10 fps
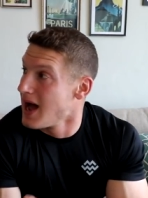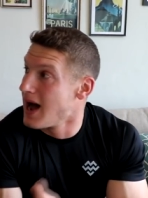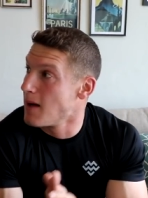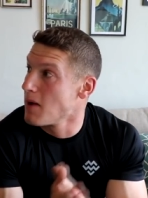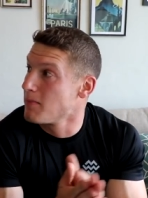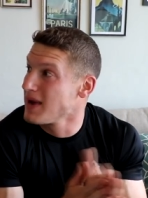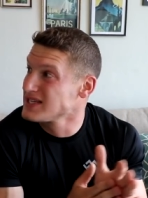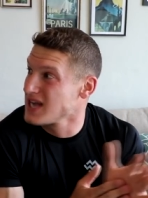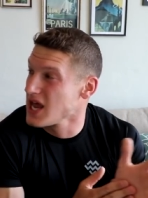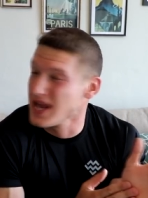um, and
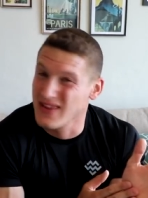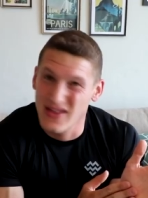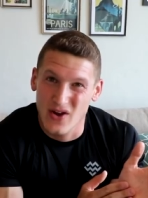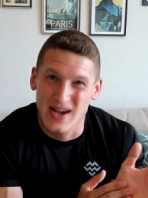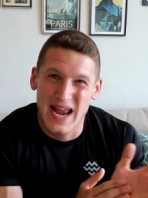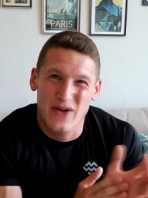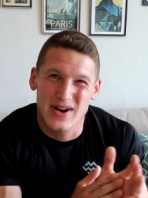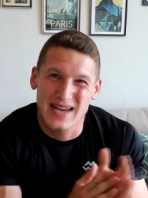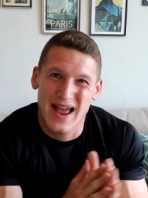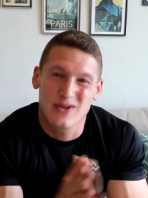basically in the end I narrowed
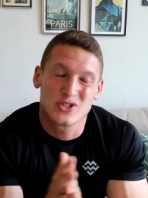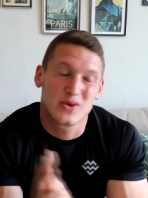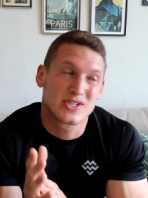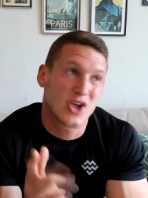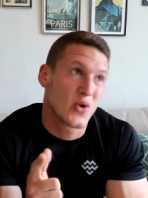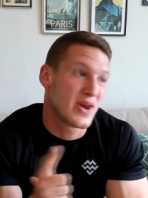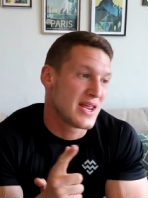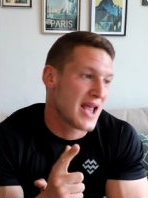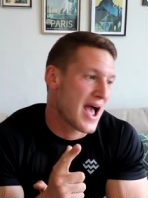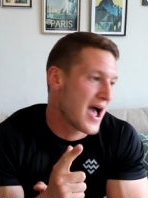it down to a
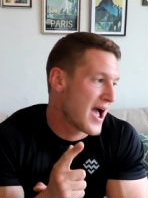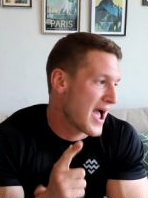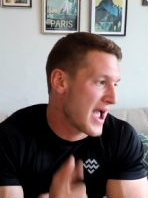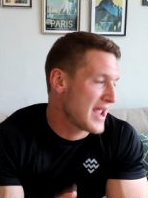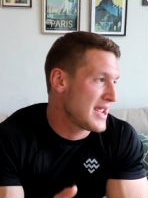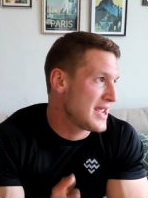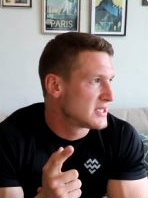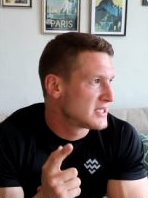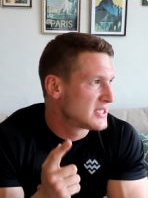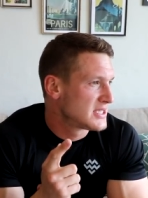Sony uh,
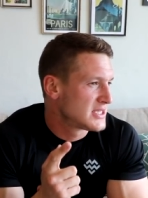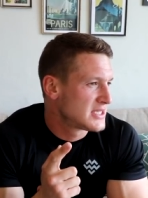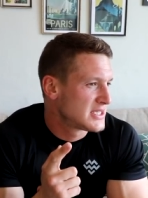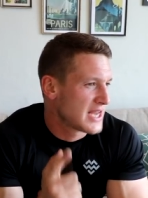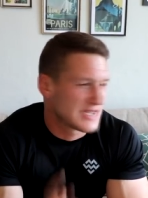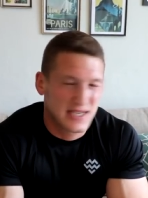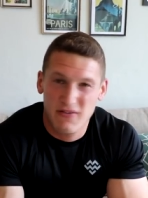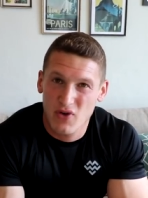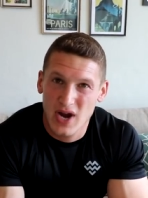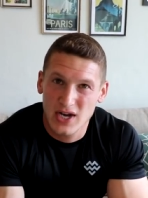
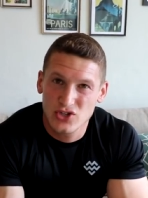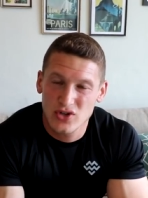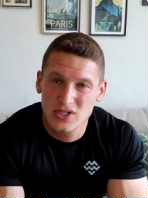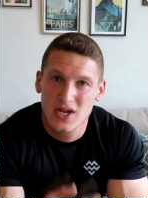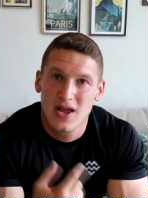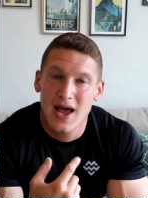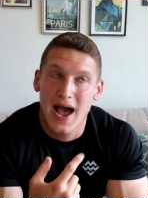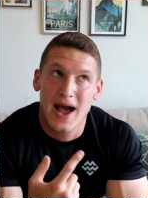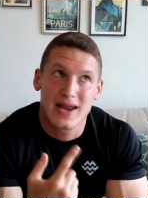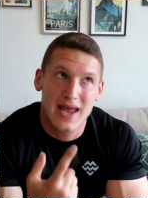A6300
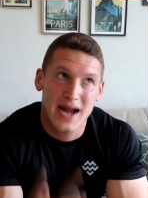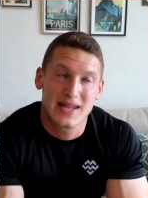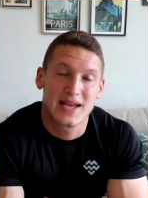and a Canon